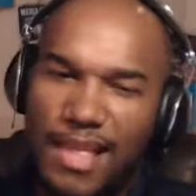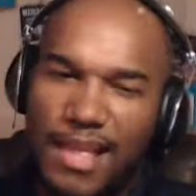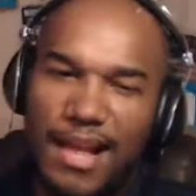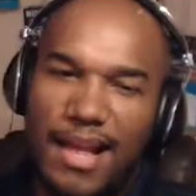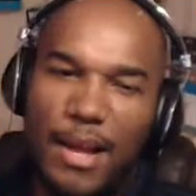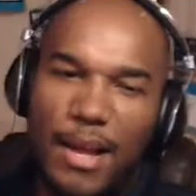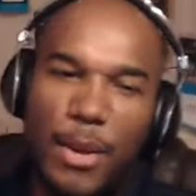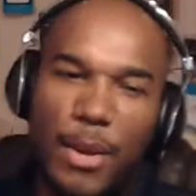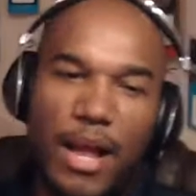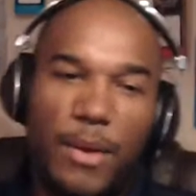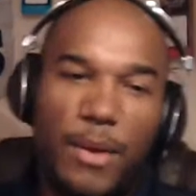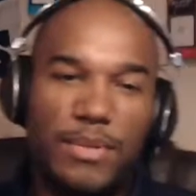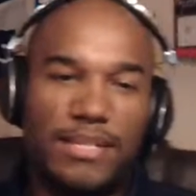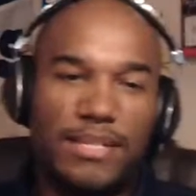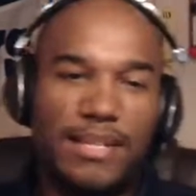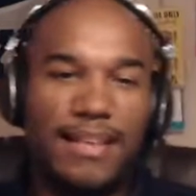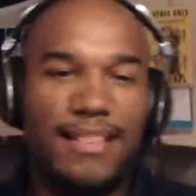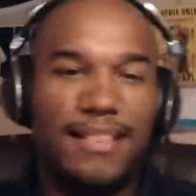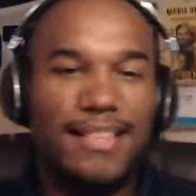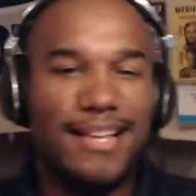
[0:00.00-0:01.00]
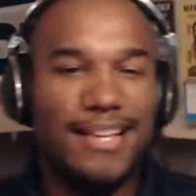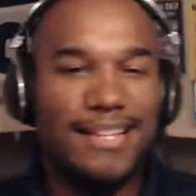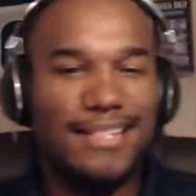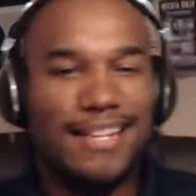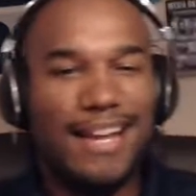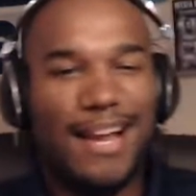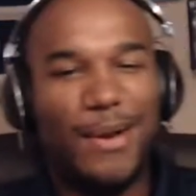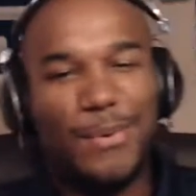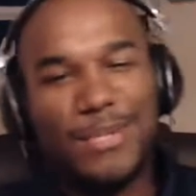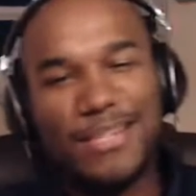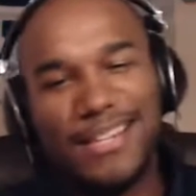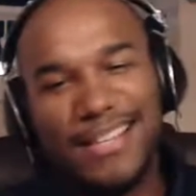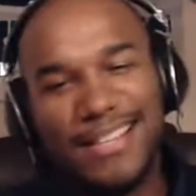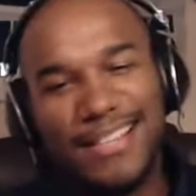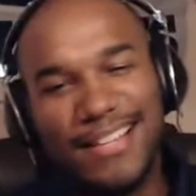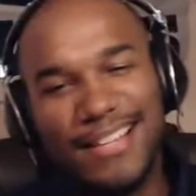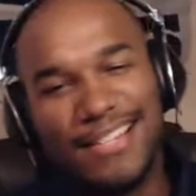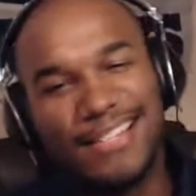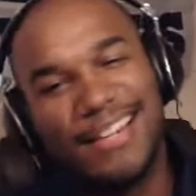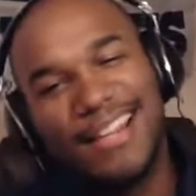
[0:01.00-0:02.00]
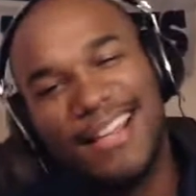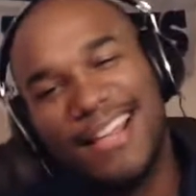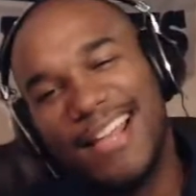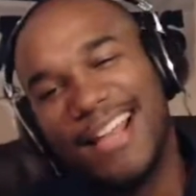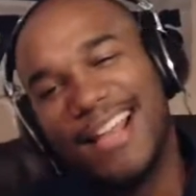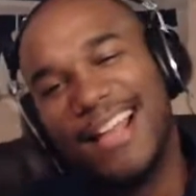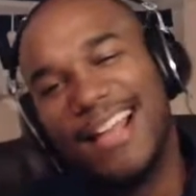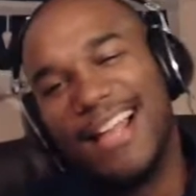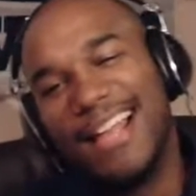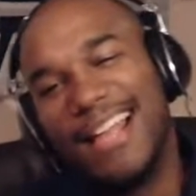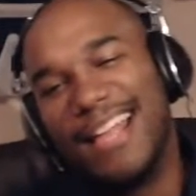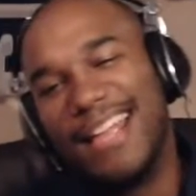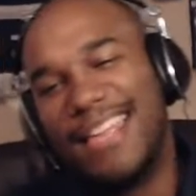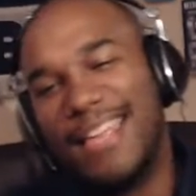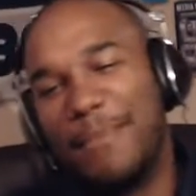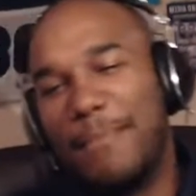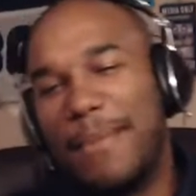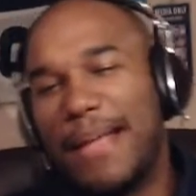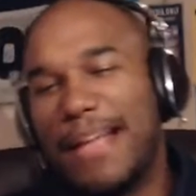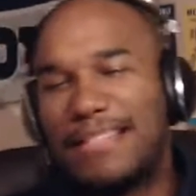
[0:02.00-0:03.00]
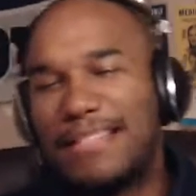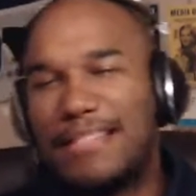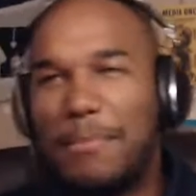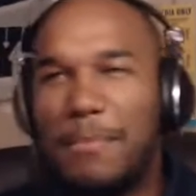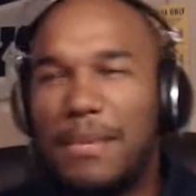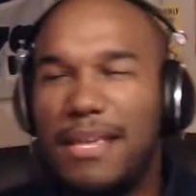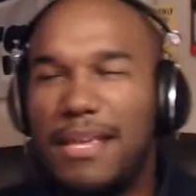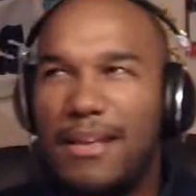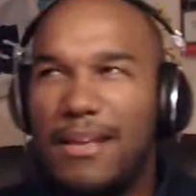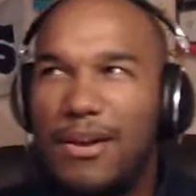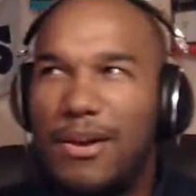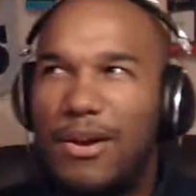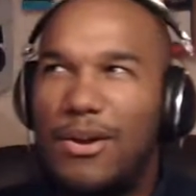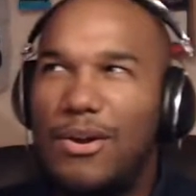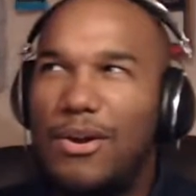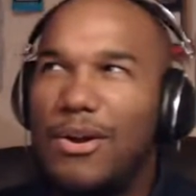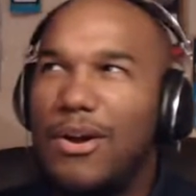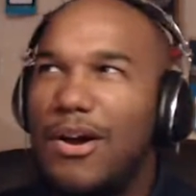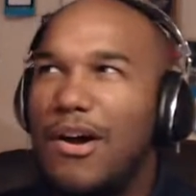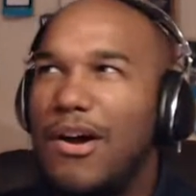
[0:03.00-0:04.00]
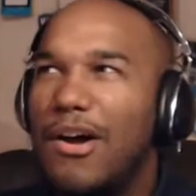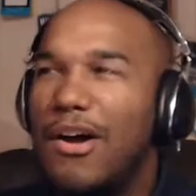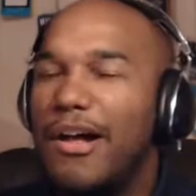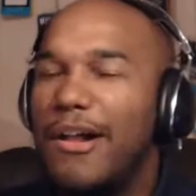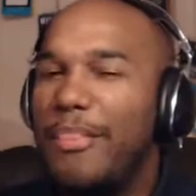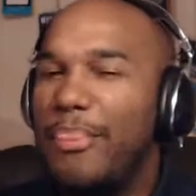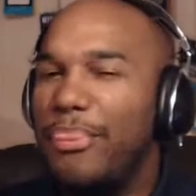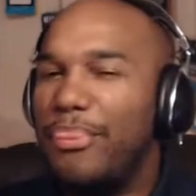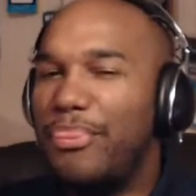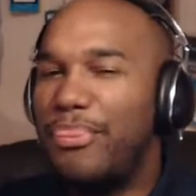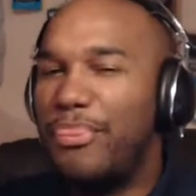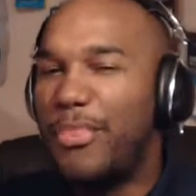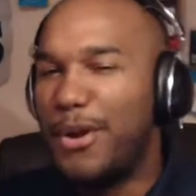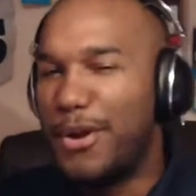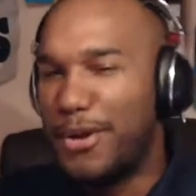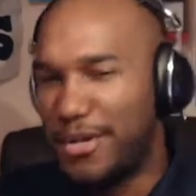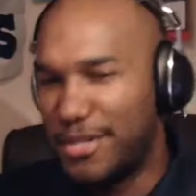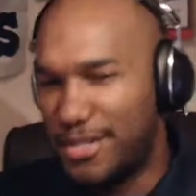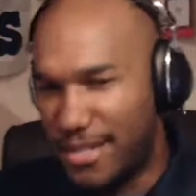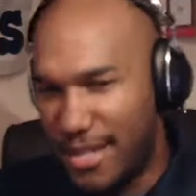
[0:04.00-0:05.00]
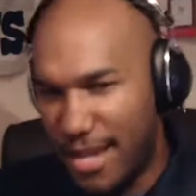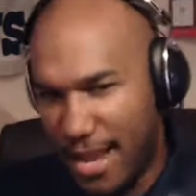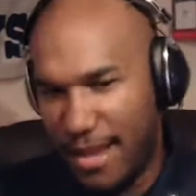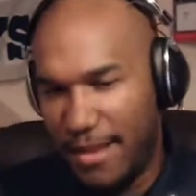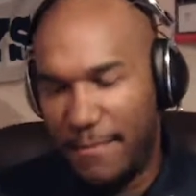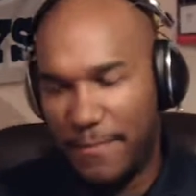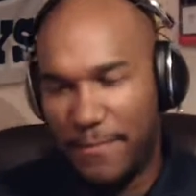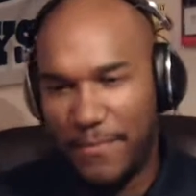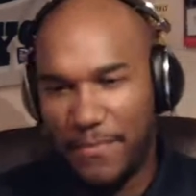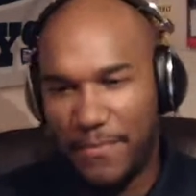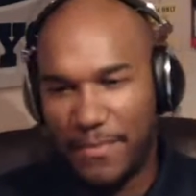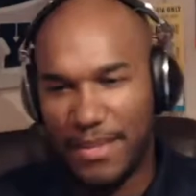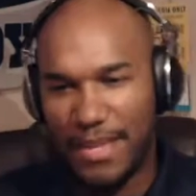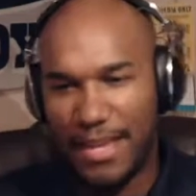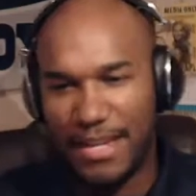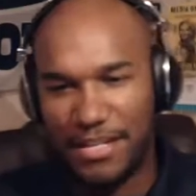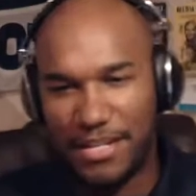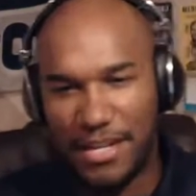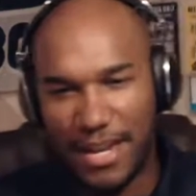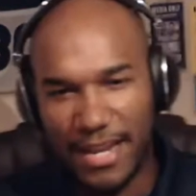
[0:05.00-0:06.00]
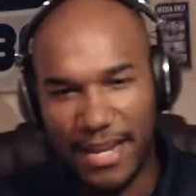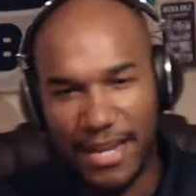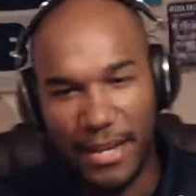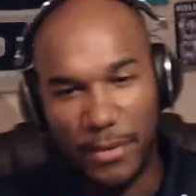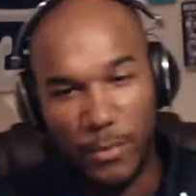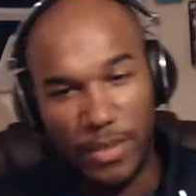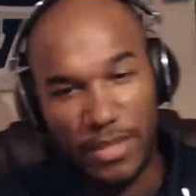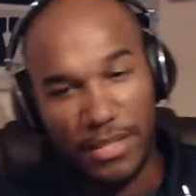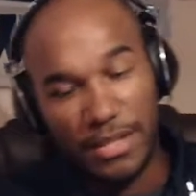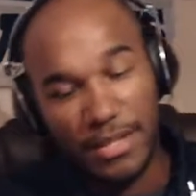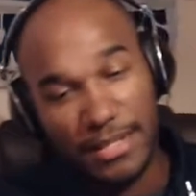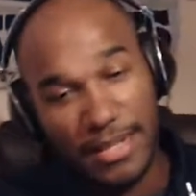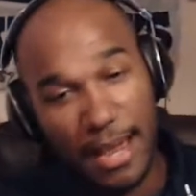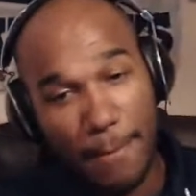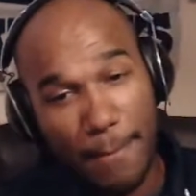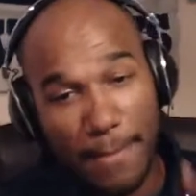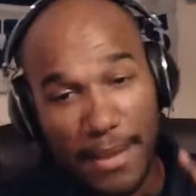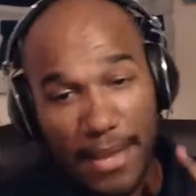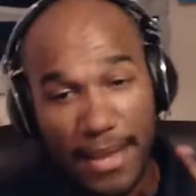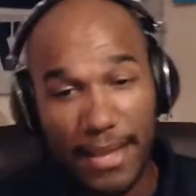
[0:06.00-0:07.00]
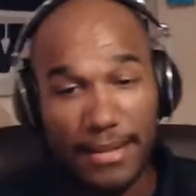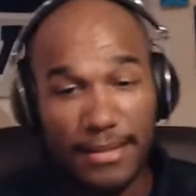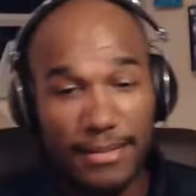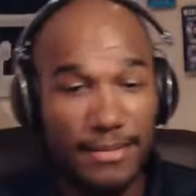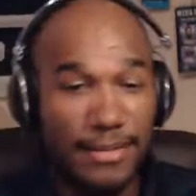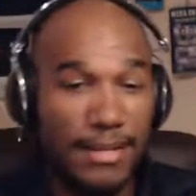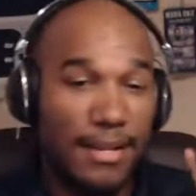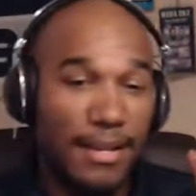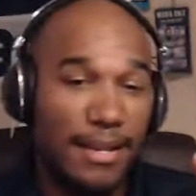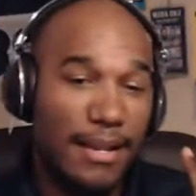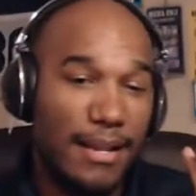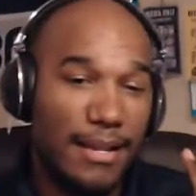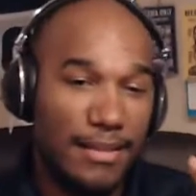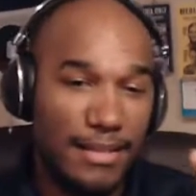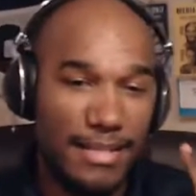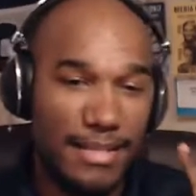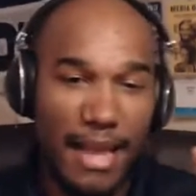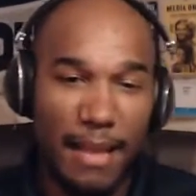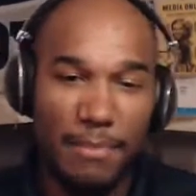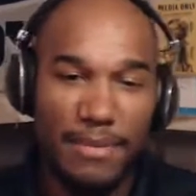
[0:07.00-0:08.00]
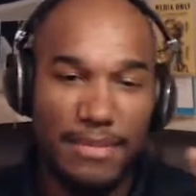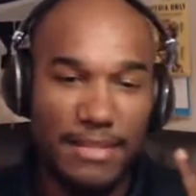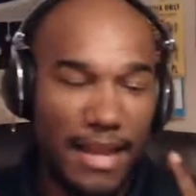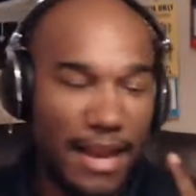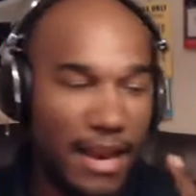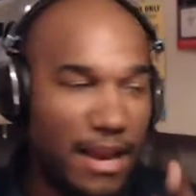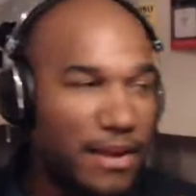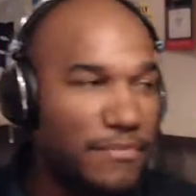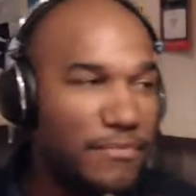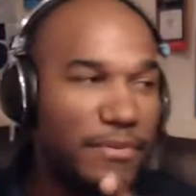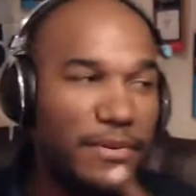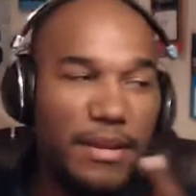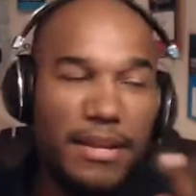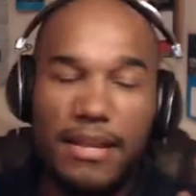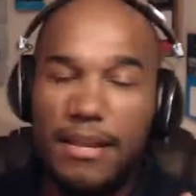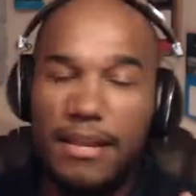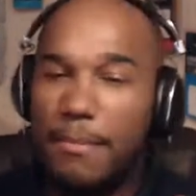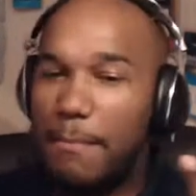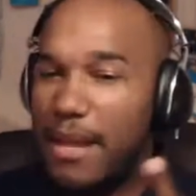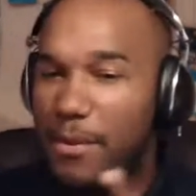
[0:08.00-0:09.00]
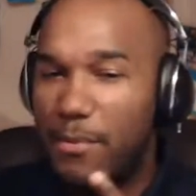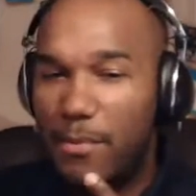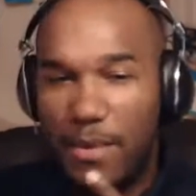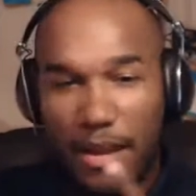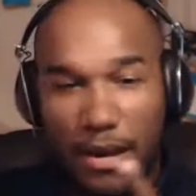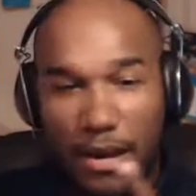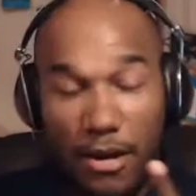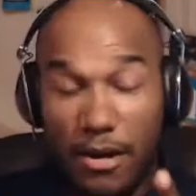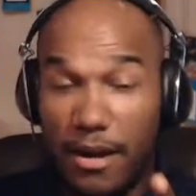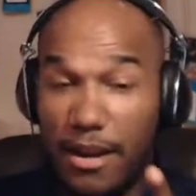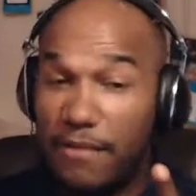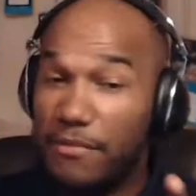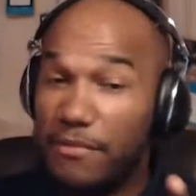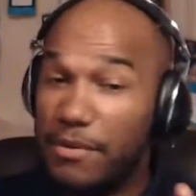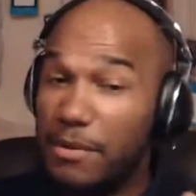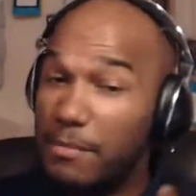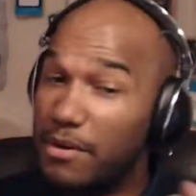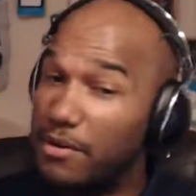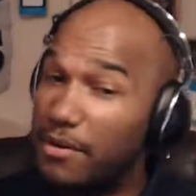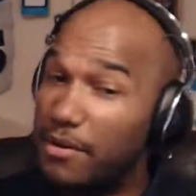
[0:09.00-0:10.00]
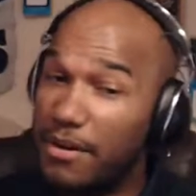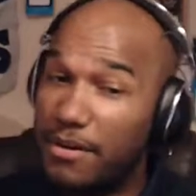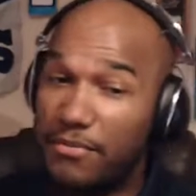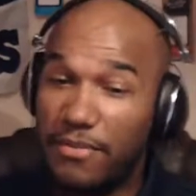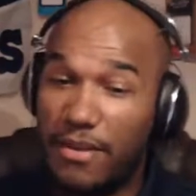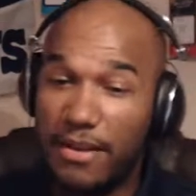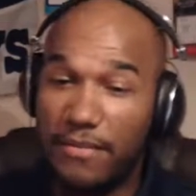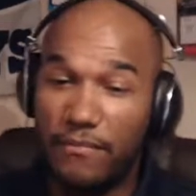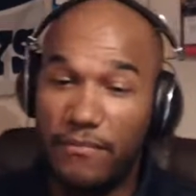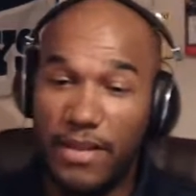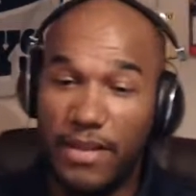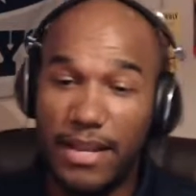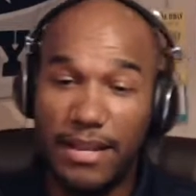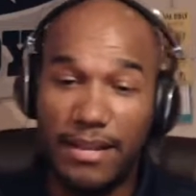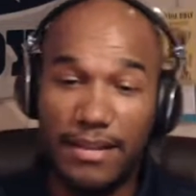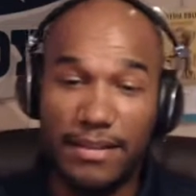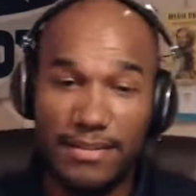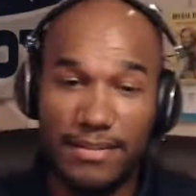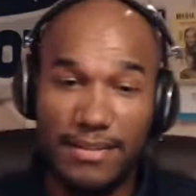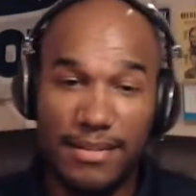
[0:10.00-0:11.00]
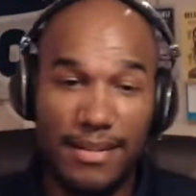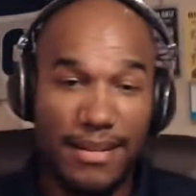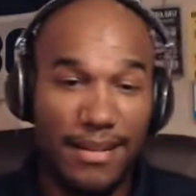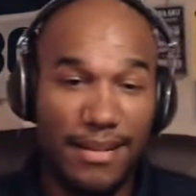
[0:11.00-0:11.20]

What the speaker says: I will say this. Get back to me on Thursday and check in with you because I bet this happens every McGregor fight in Vegas.